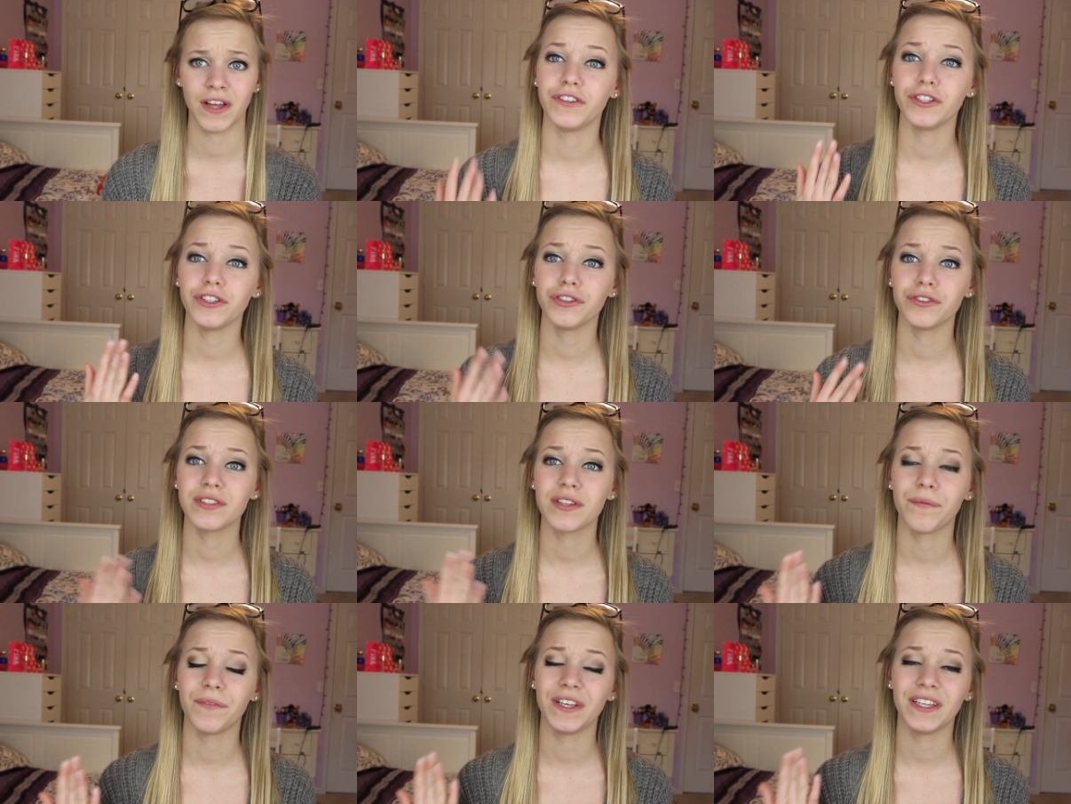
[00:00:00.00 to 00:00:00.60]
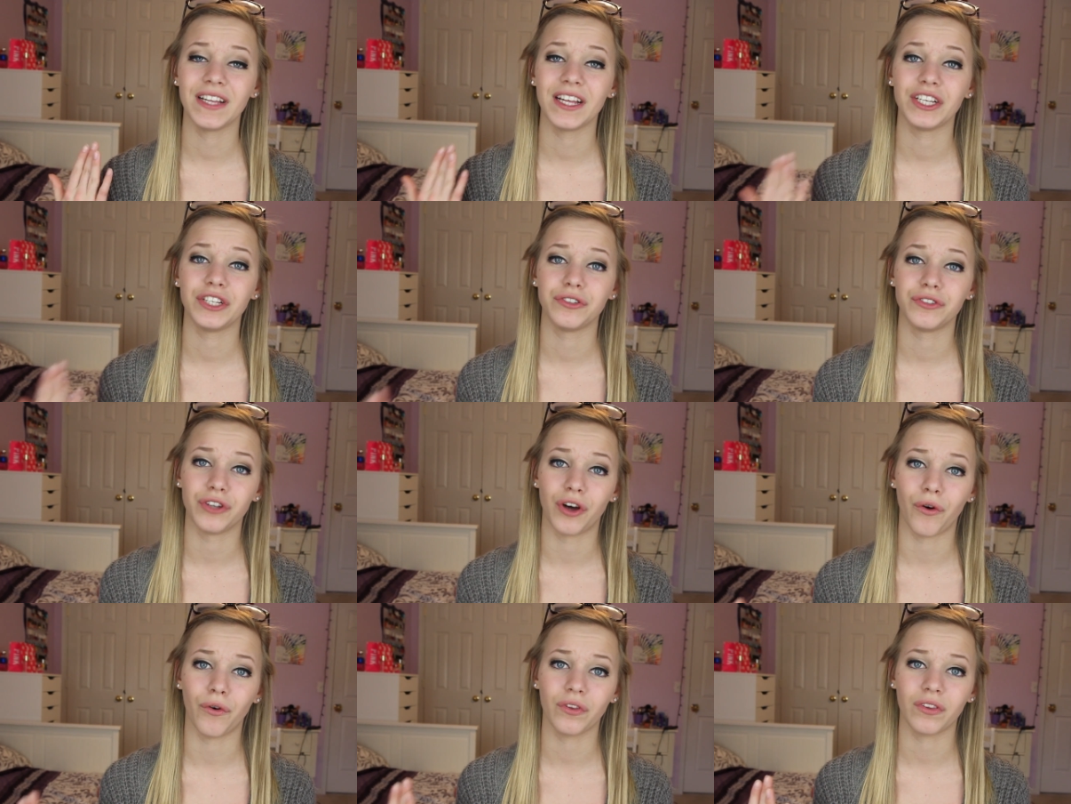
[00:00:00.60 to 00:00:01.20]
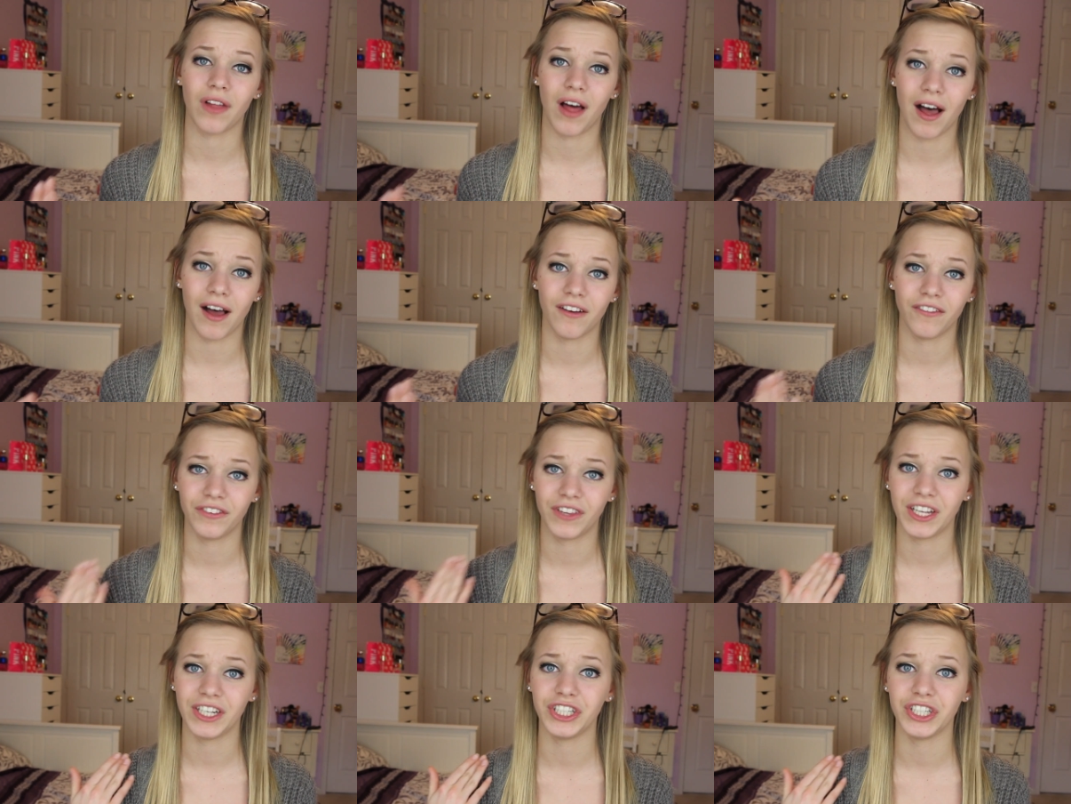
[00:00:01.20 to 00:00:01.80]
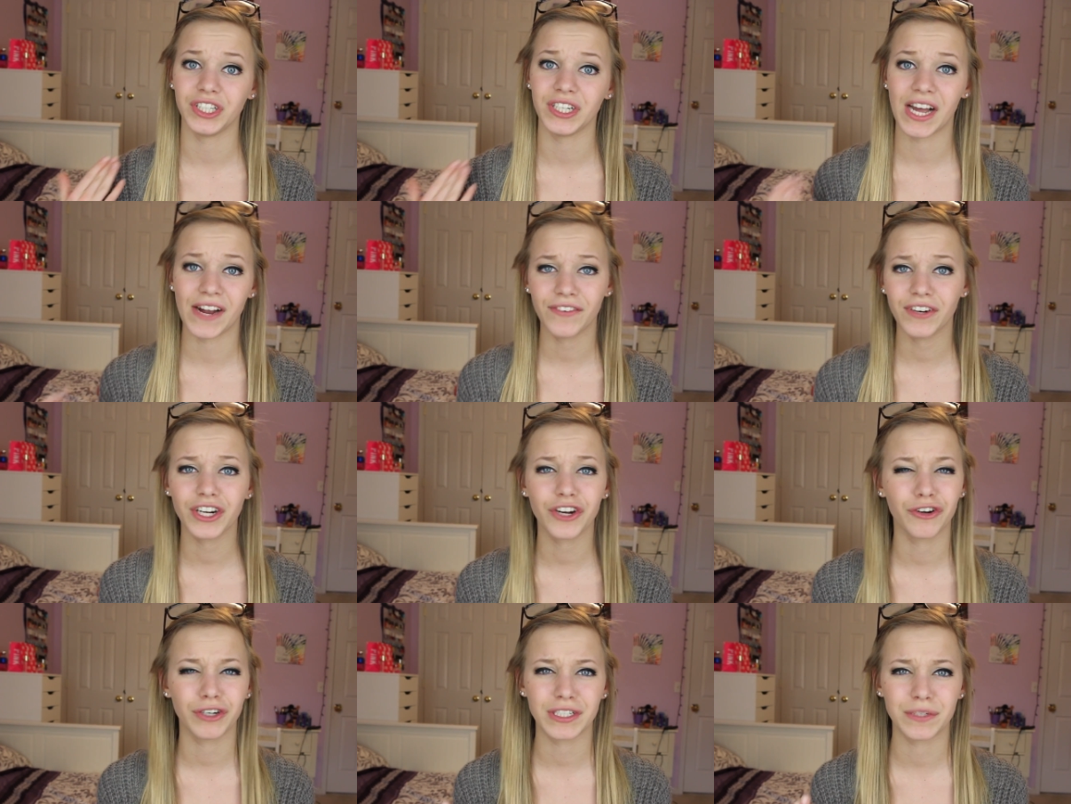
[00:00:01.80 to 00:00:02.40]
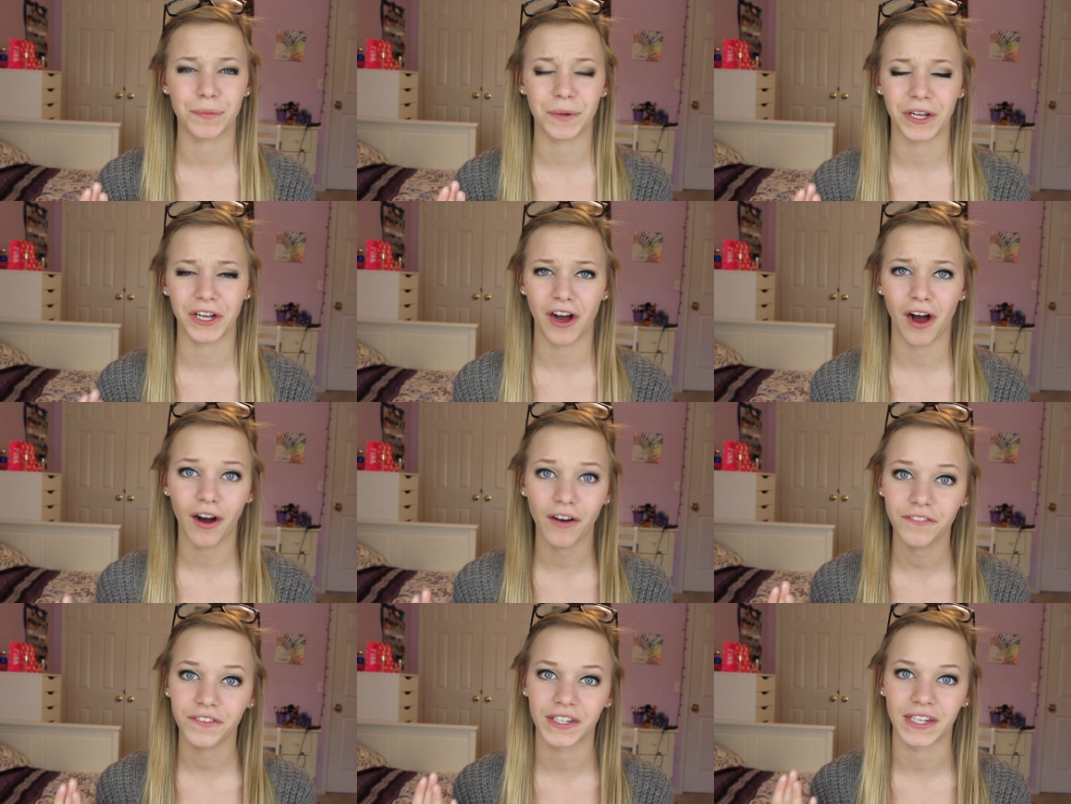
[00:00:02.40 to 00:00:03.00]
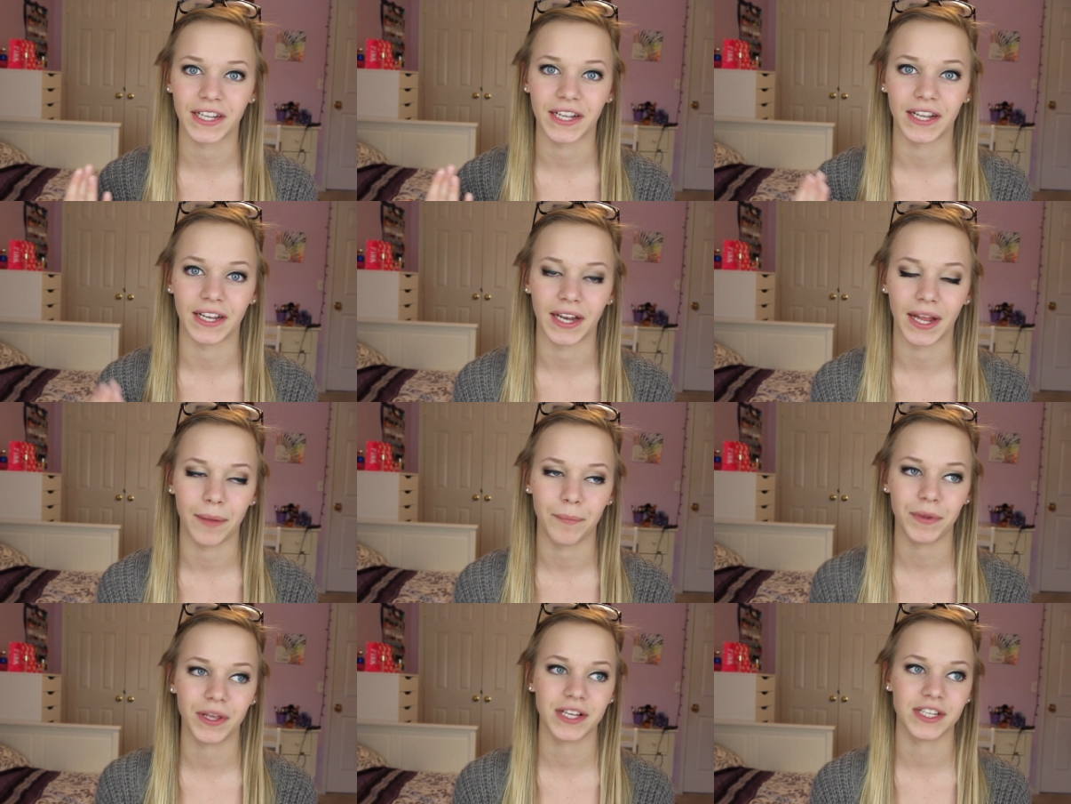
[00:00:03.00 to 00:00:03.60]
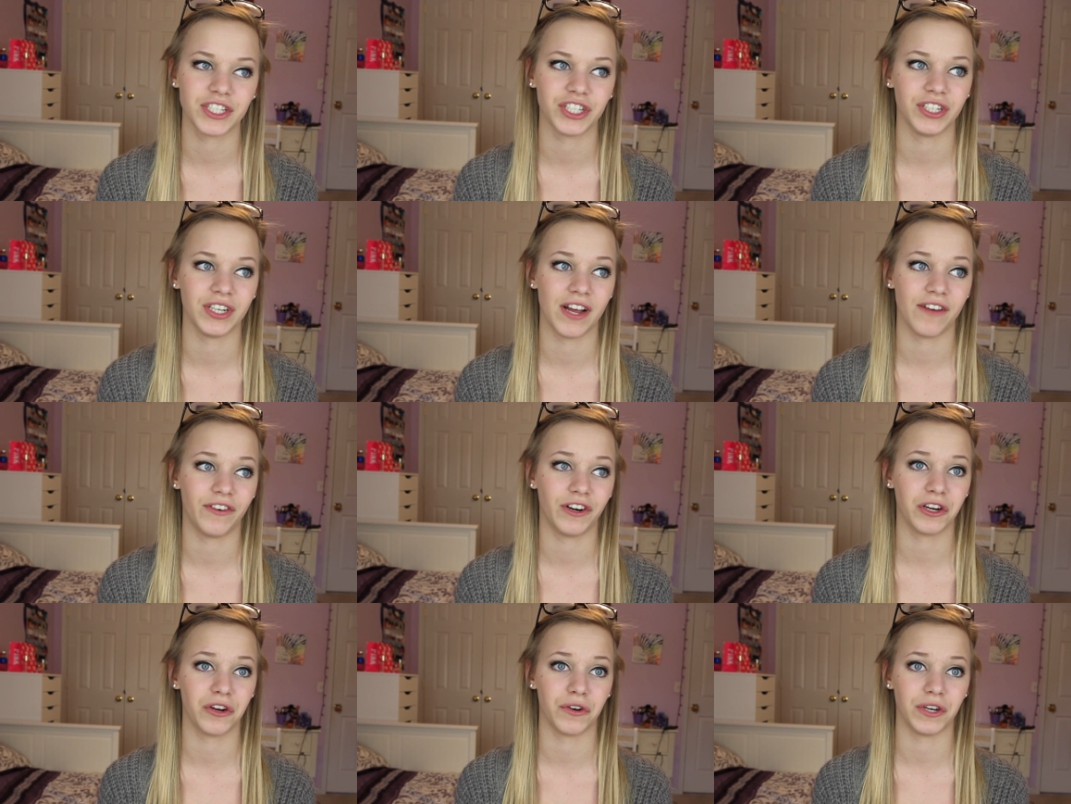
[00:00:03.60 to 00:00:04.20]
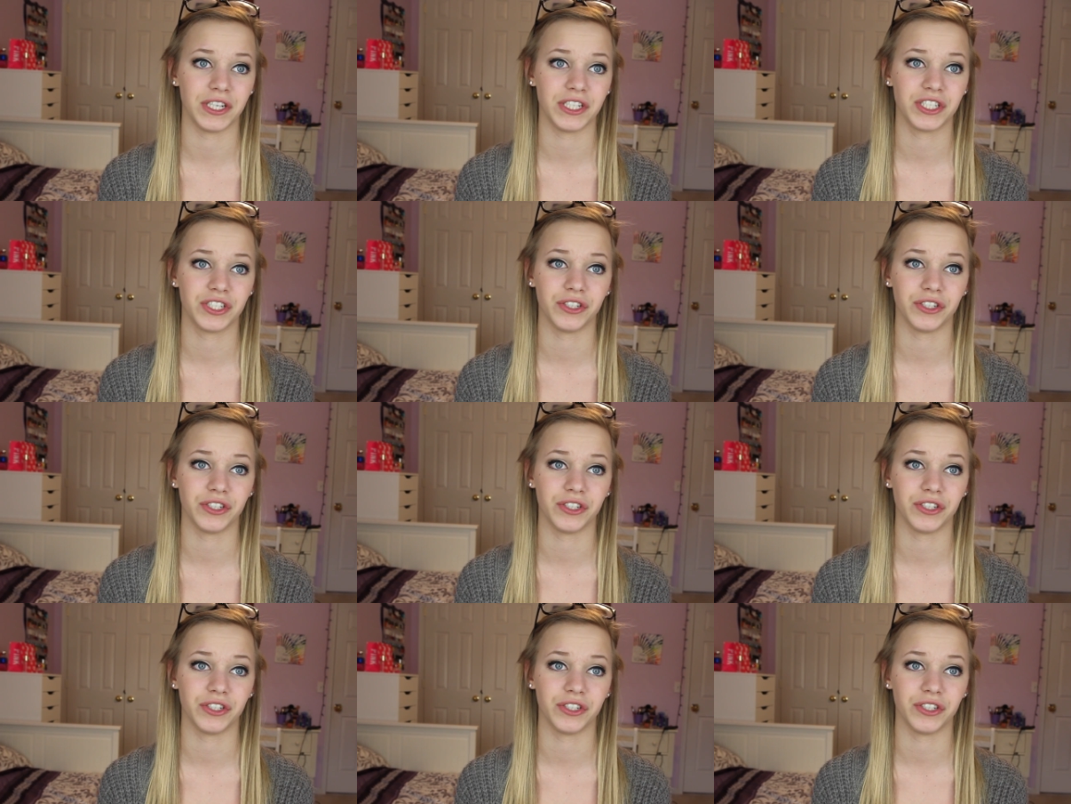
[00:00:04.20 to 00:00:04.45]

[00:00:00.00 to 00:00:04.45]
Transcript: If you do something that you don't love, then you're never going to be confident in it because you're never going